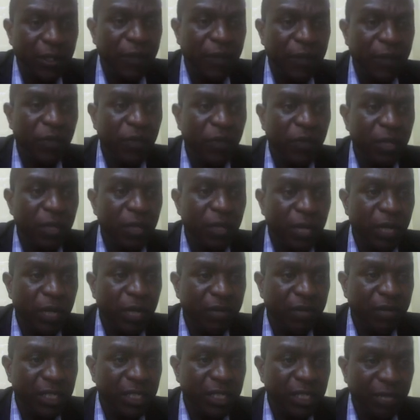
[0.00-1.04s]
Then we have the
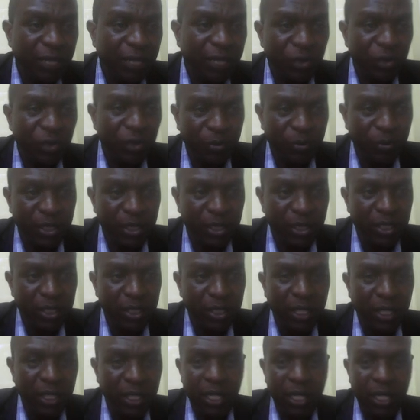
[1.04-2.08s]
subtopics.
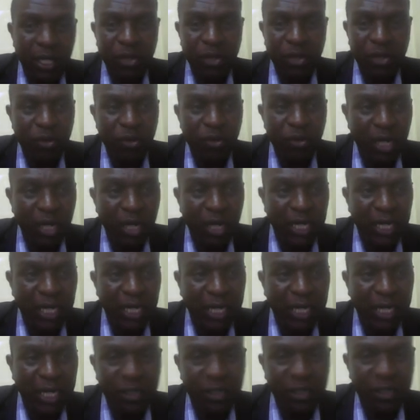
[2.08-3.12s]
You can add
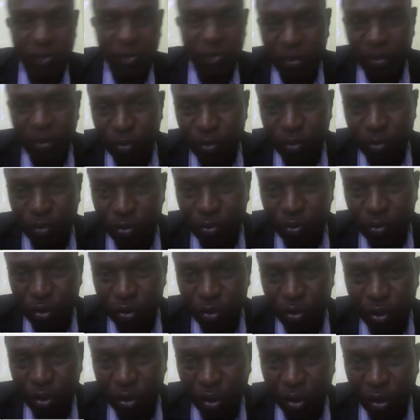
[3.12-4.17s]
it to the pool
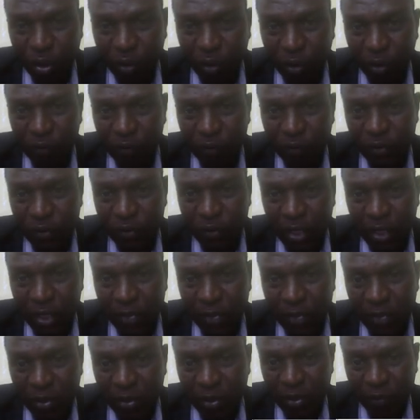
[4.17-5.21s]
of schemes
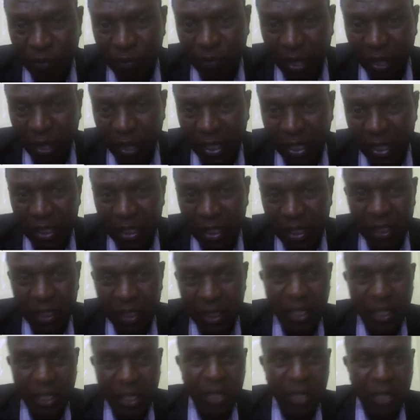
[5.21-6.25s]
of work
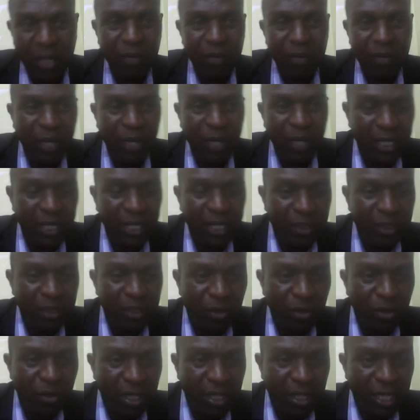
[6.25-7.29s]
by
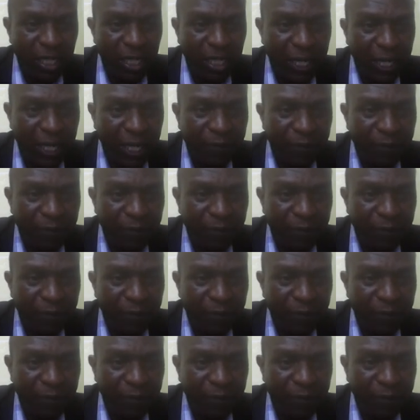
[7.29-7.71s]
going there.